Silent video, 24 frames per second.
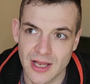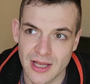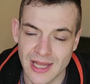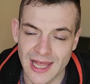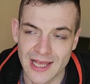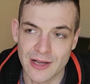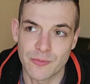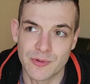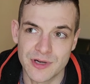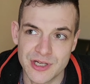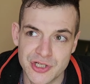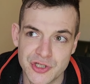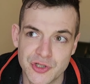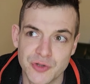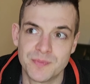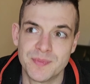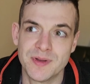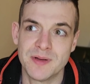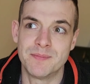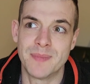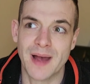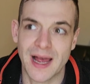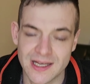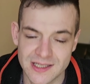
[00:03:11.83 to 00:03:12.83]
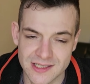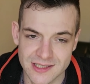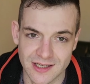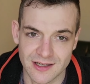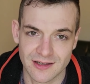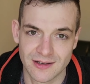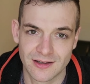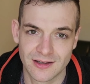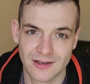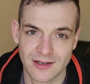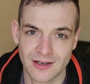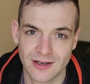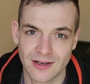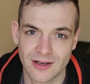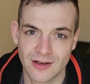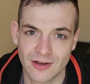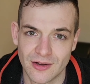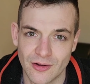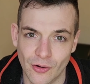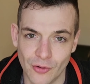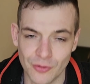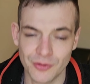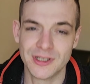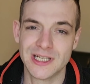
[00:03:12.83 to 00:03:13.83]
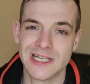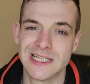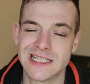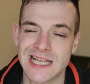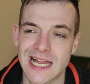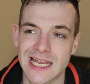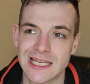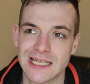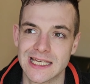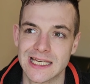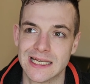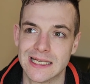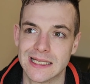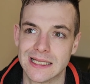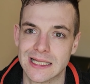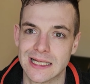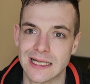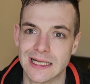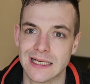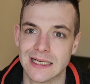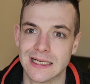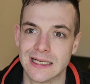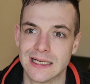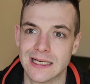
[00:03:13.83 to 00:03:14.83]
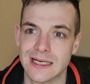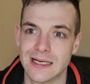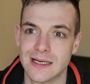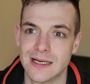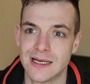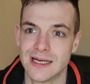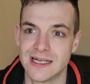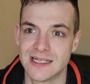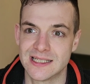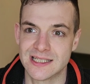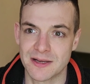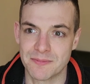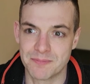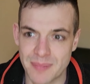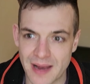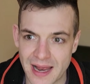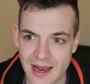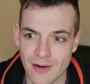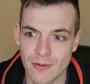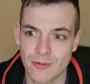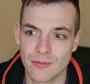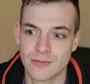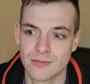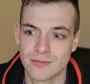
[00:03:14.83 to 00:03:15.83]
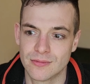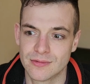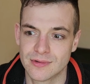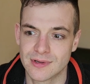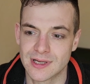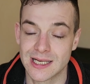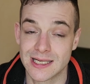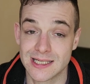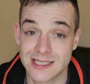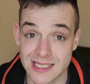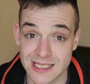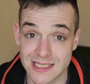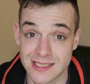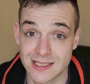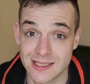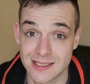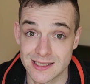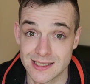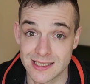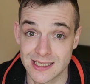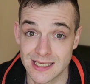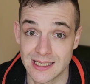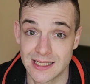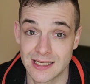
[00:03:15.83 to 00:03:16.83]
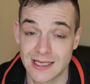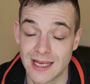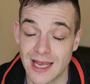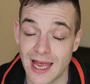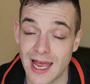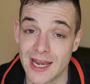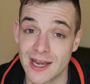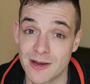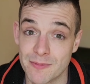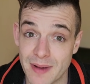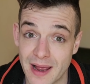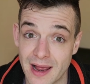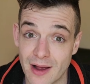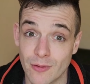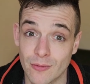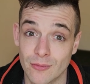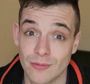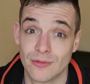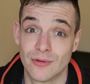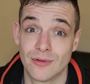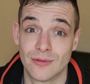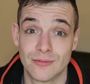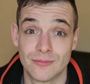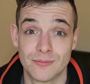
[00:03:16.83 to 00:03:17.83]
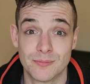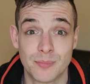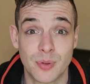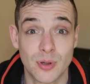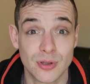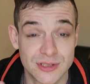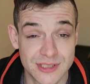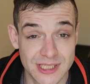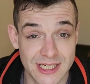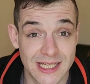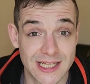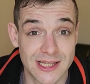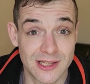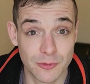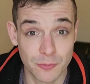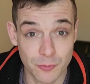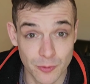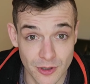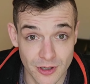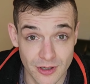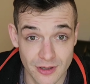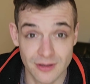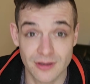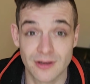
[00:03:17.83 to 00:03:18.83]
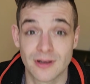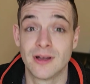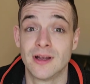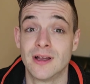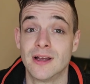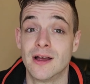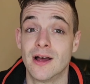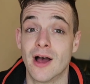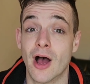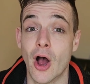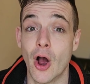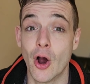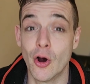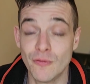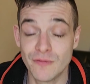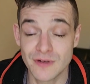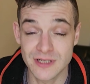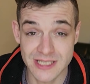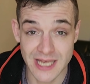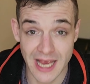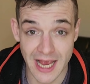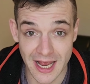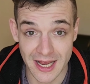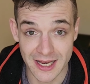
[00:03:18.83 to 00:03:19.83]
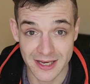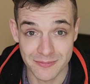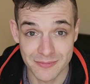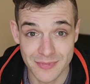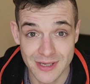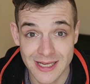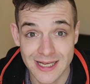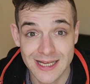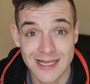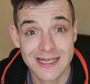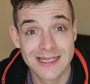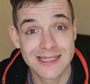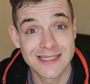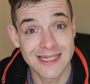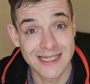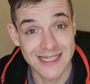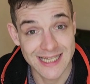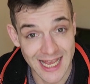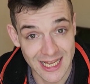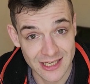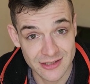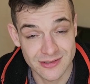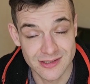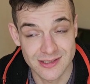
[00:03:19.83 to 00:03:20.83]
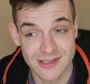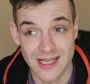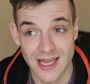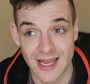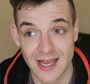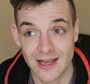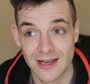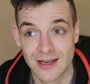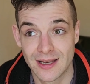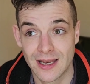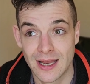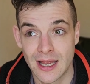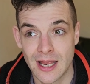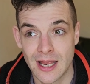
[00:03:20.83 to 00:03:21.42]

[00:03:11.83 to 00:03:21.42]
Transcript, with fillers: like we should be better. Understanding that it's about consistency and about putting in the work over time to get us there.